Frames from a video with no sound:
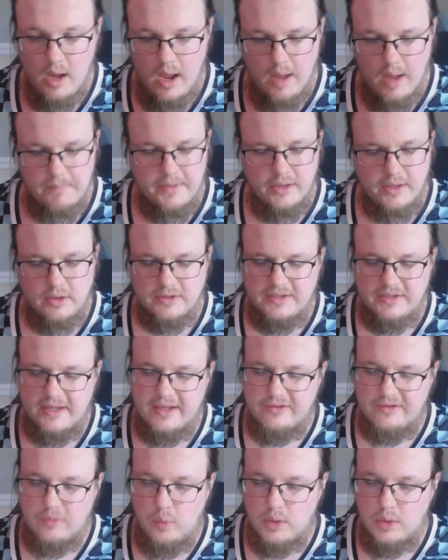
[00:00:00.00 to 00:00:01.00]
it looks like it
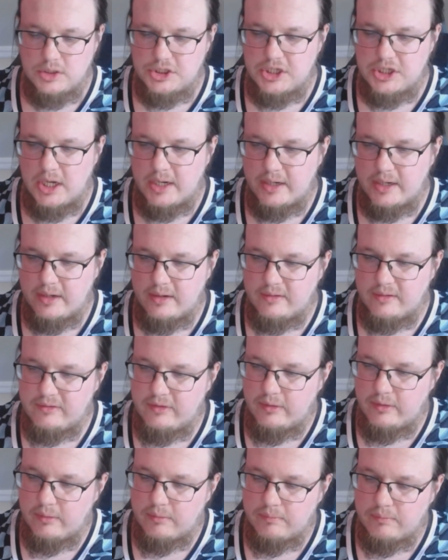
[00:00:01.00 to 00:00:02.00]
has a one-shot in it
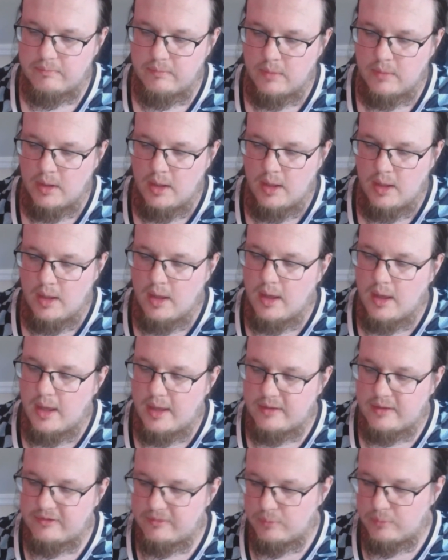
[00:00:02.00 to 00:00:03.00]
too,
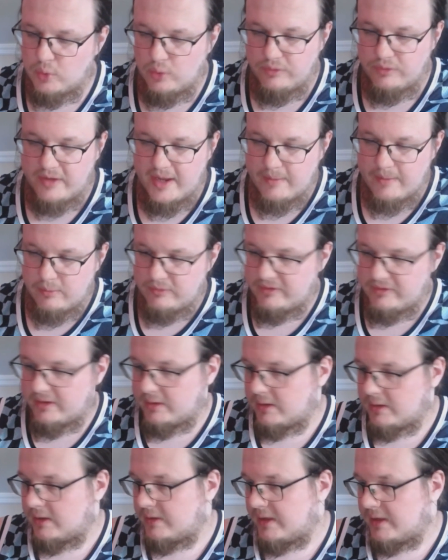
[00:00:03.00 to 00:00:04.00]
and some rule tables
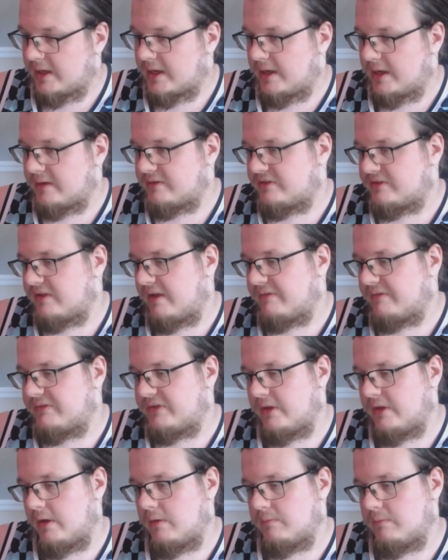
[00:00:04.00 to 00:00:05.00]
and that kind of stuff.
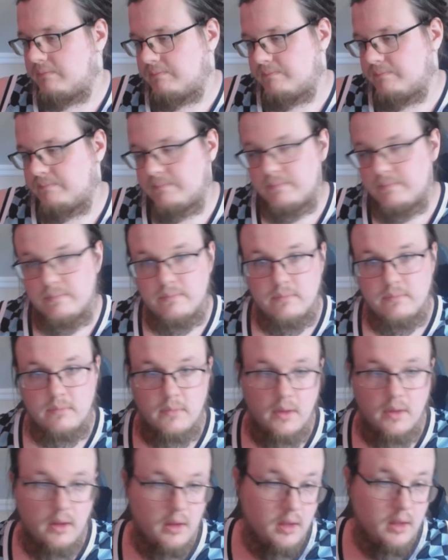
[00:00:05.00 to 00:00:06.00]
So
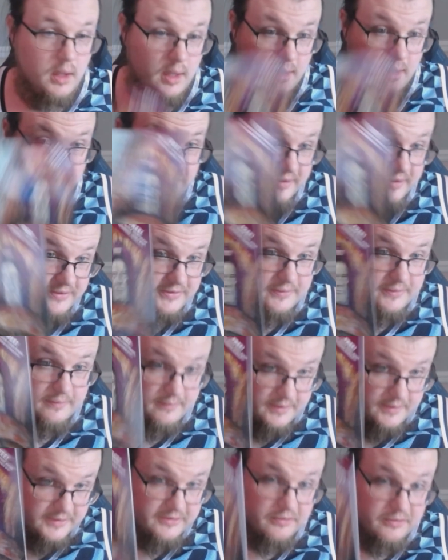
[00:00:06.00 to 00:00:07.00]
this
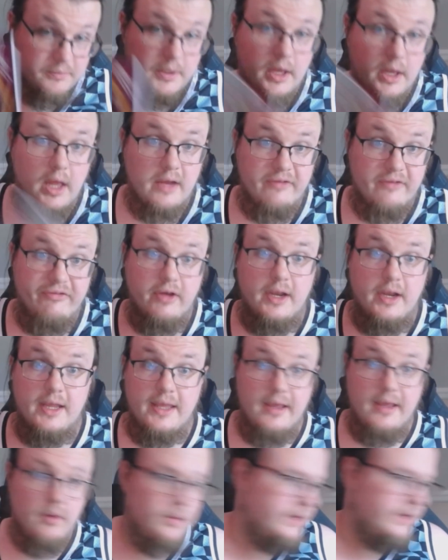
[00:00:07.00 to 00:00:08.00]
is gonna be a lot of fun. I can't wait